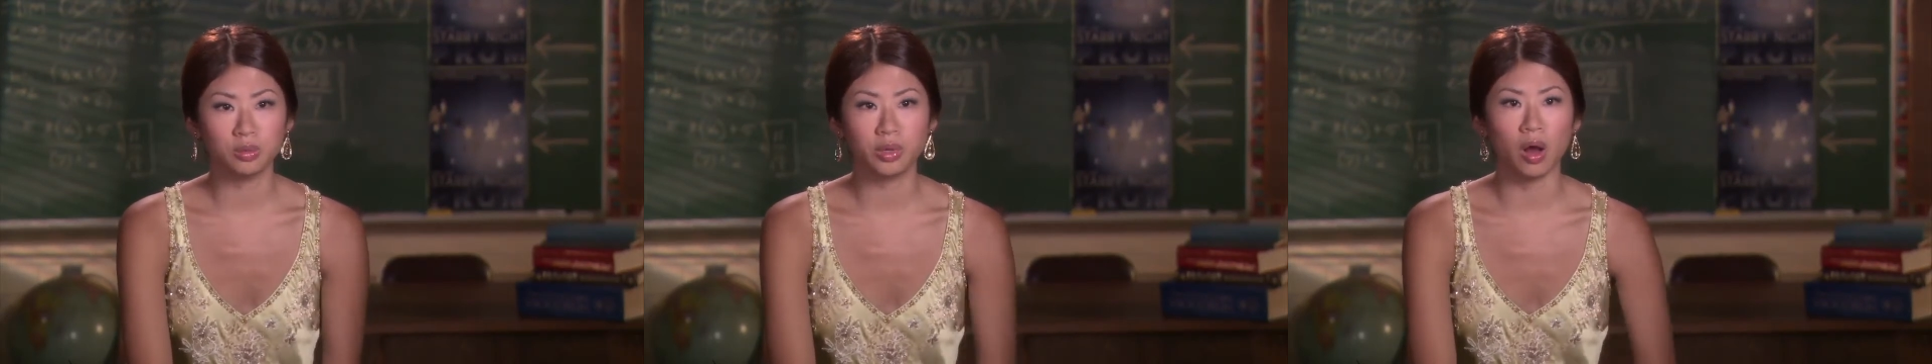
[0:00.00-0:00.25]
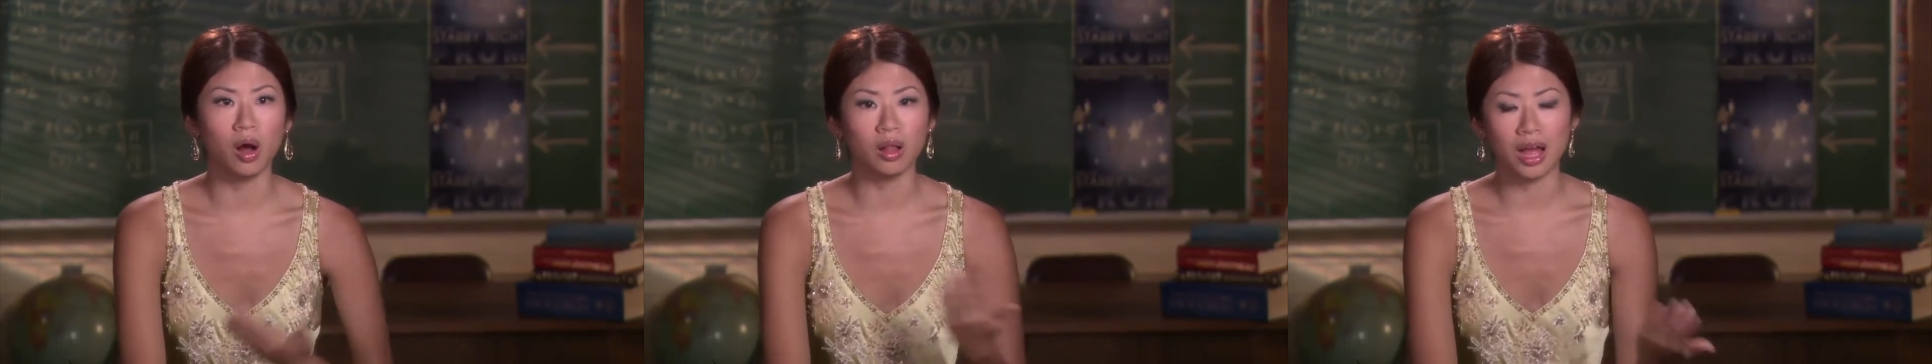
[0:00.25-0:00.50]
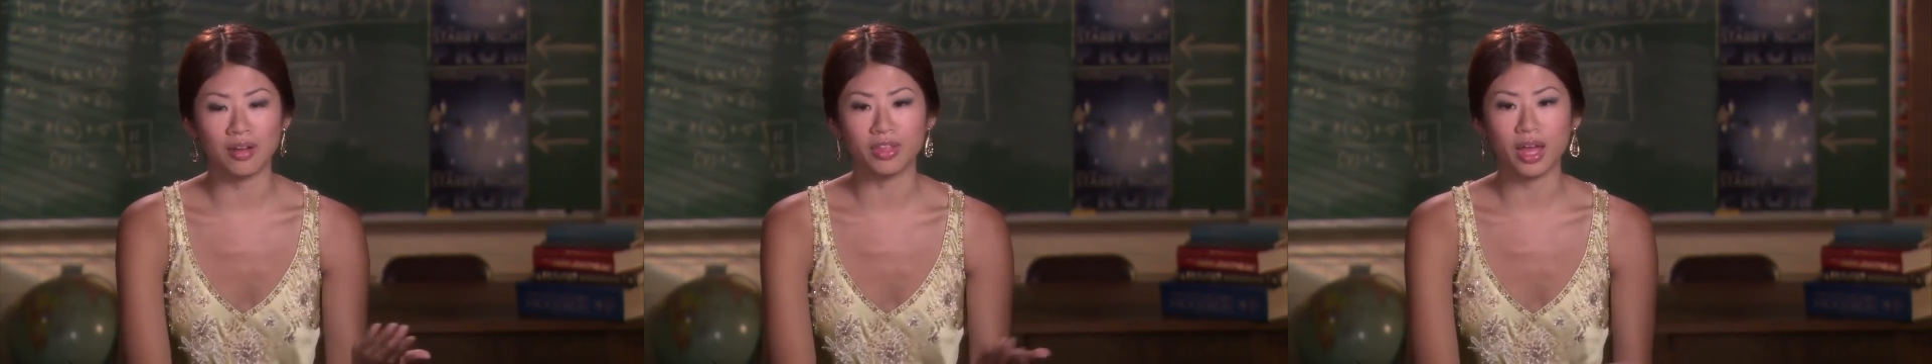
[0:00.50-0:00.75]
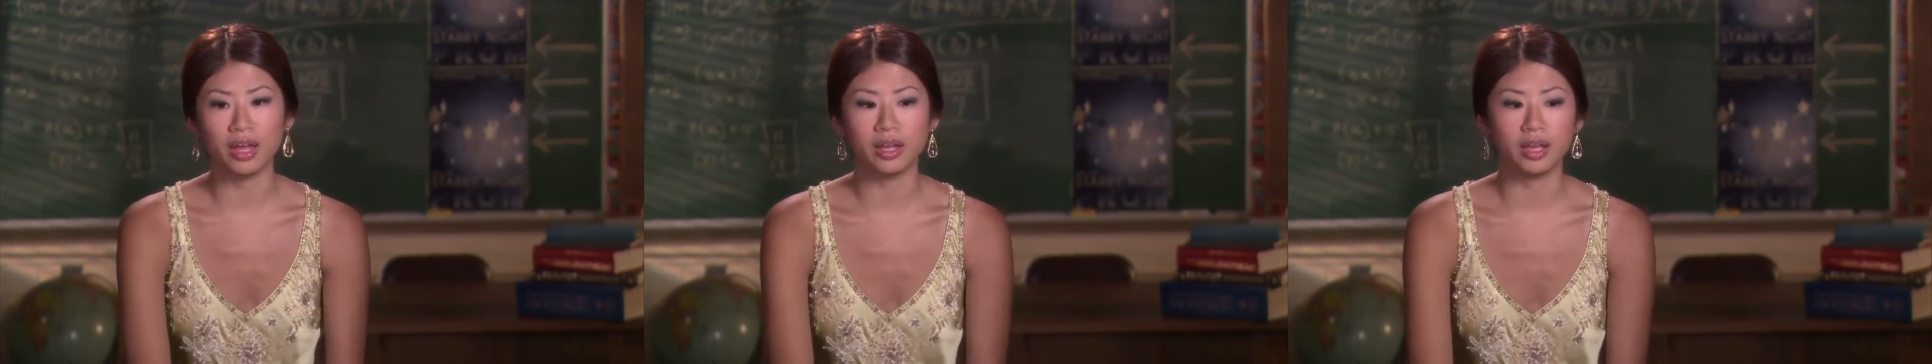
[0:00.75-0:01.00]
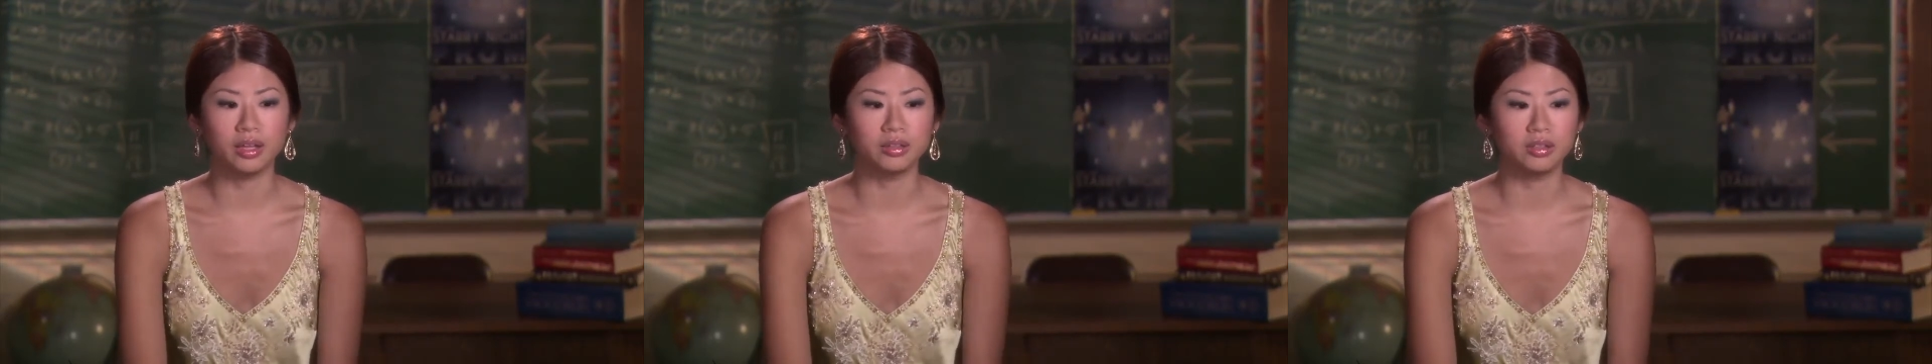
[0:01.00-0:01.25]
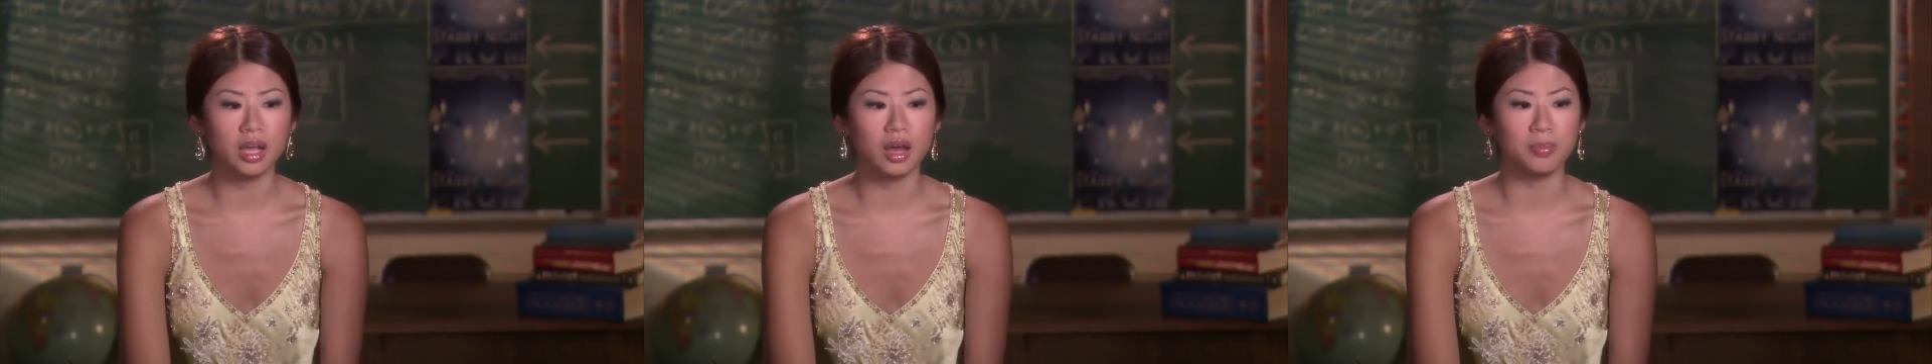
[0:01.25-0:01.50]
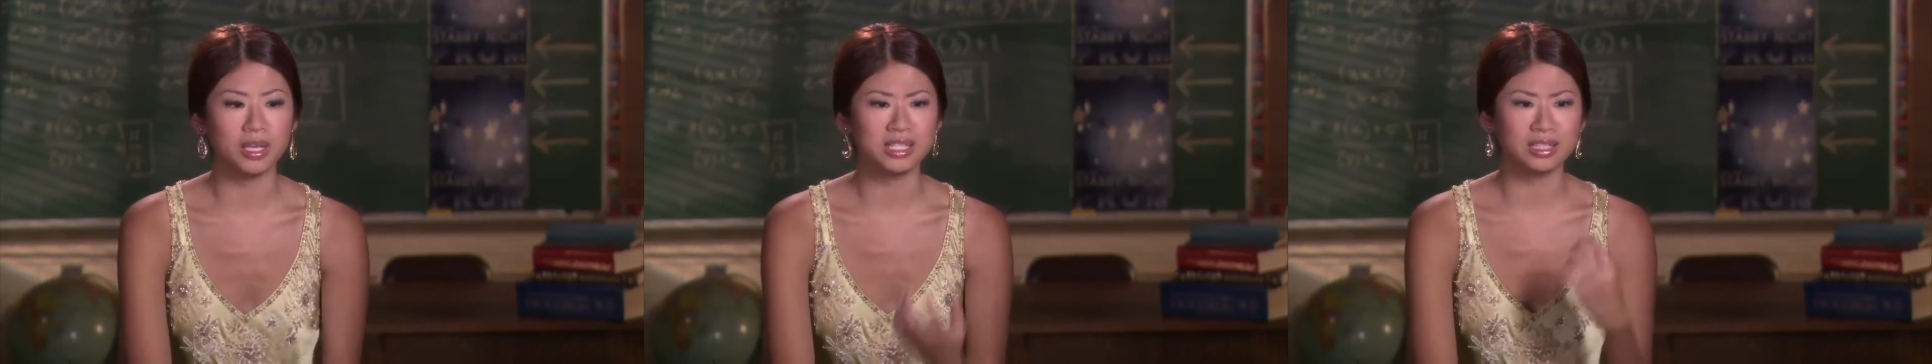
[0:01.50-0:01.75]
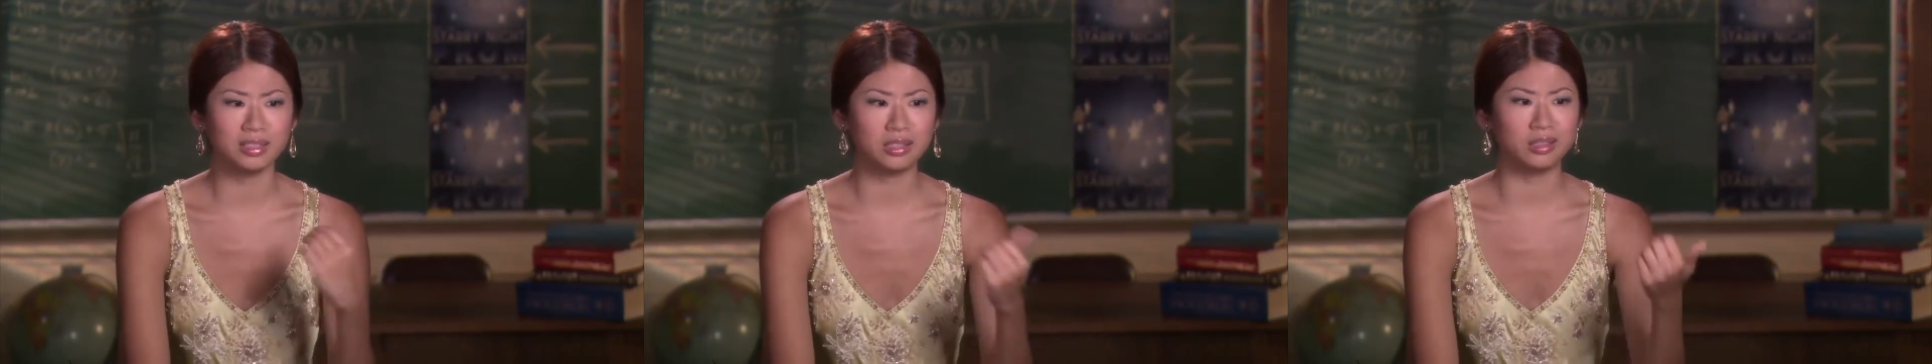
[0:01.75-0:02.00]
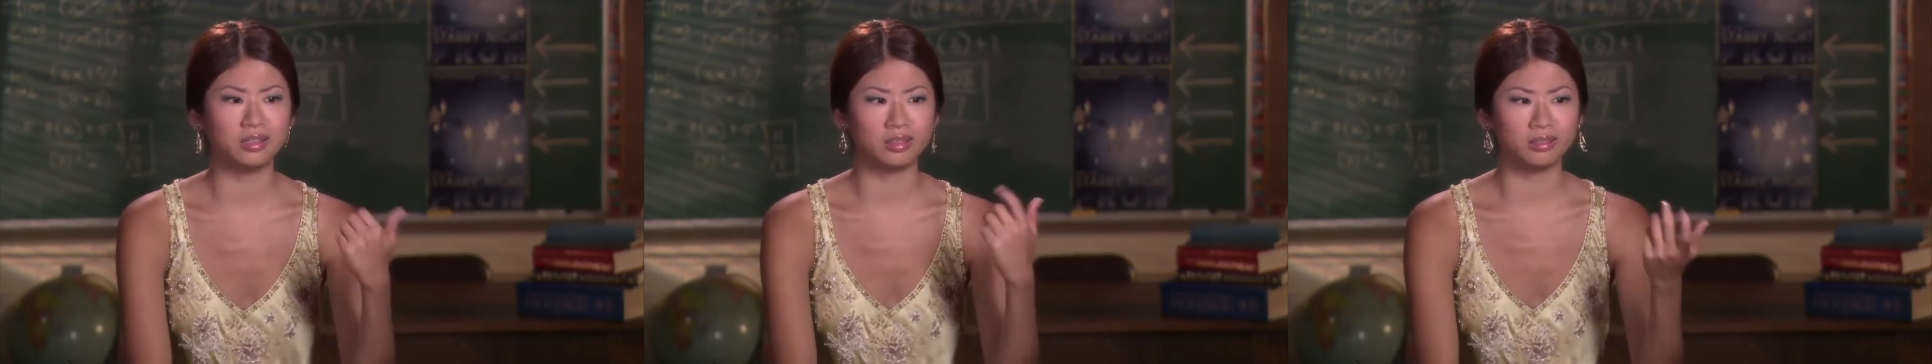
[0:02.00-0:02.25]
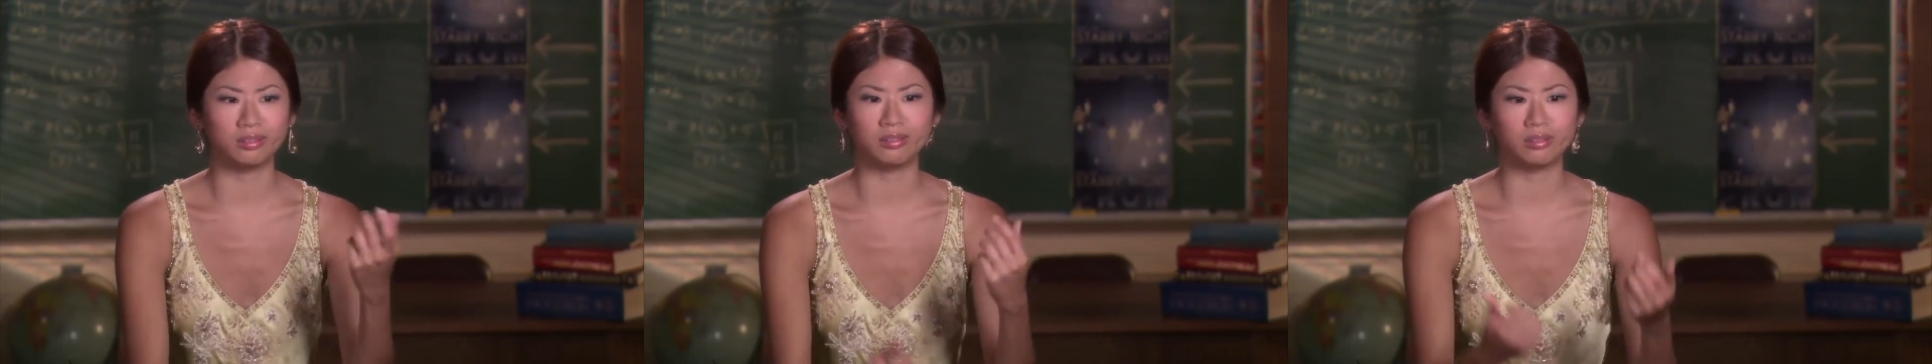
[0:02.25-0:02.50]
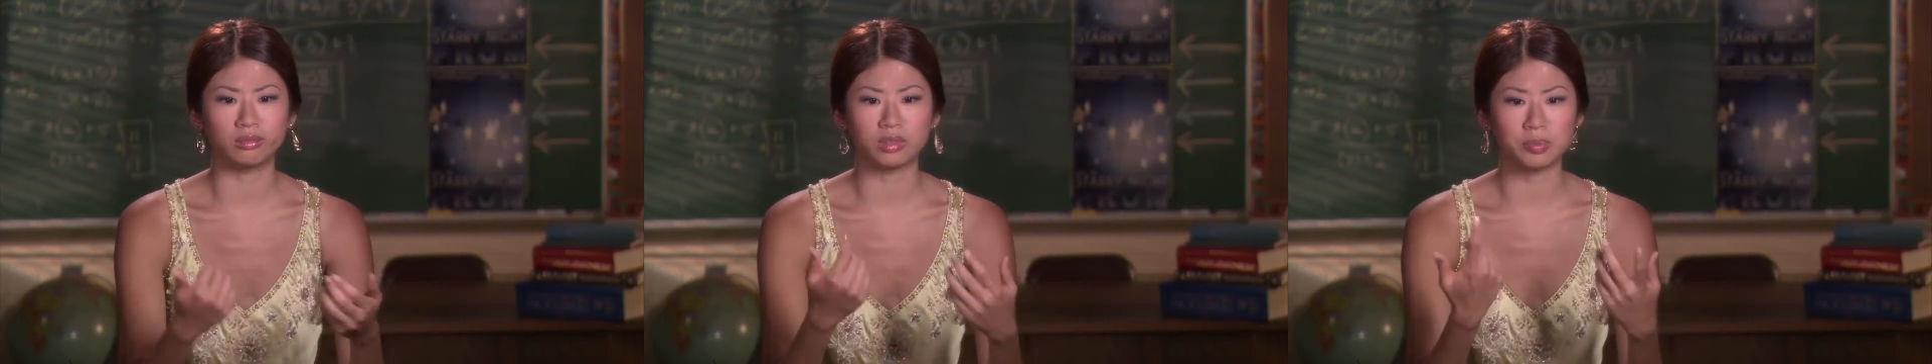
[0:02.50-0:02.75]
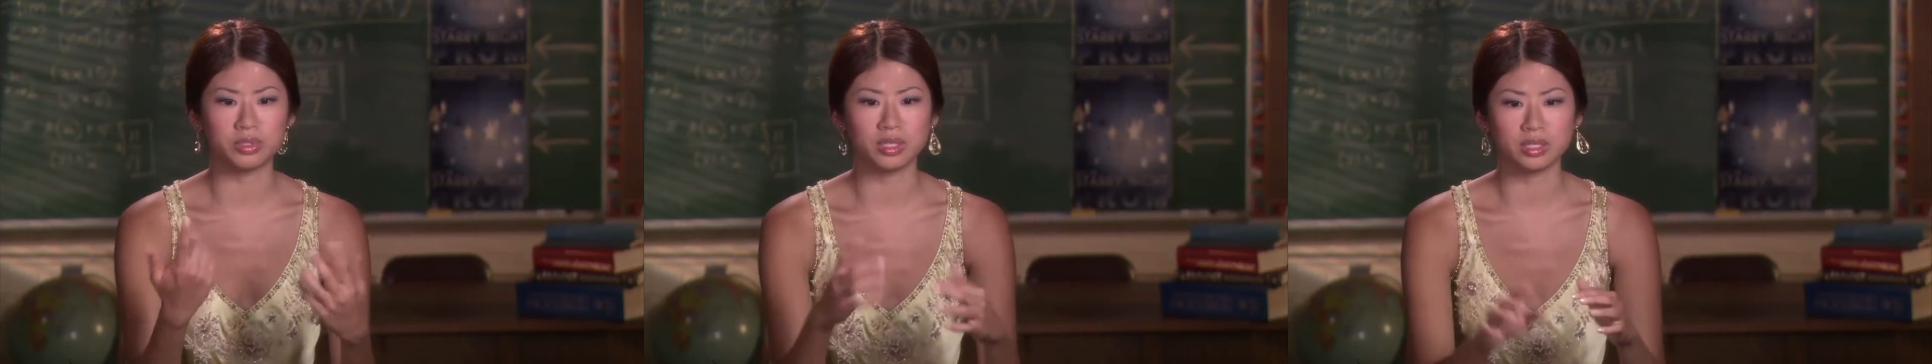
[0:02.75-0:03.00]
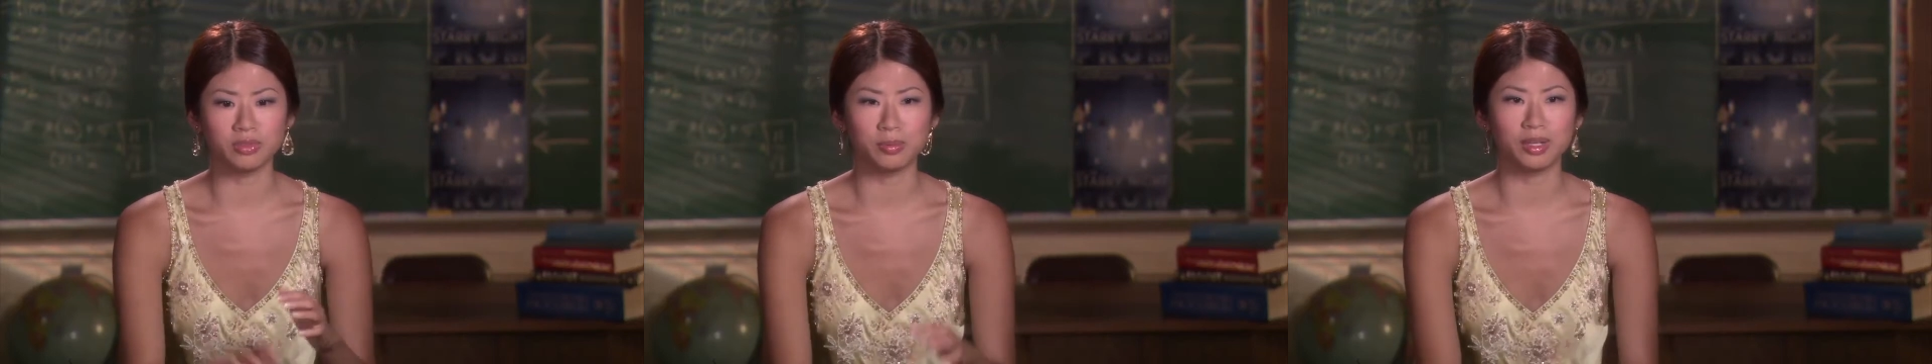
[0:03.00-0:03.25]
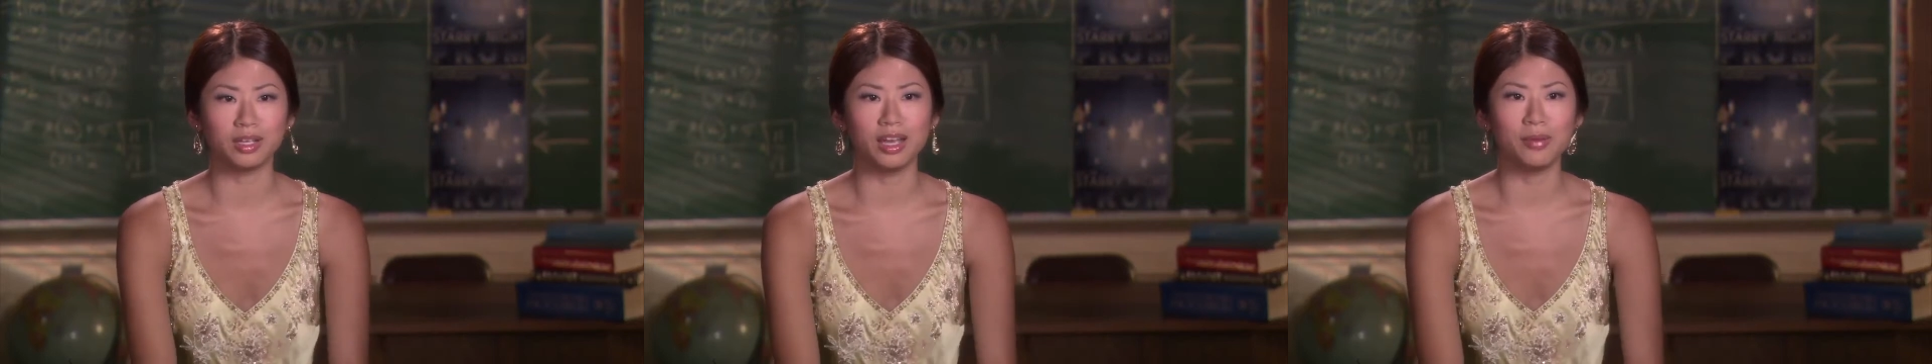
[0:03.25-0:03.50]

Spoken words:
We all have that, and yeah, basically represents everybody.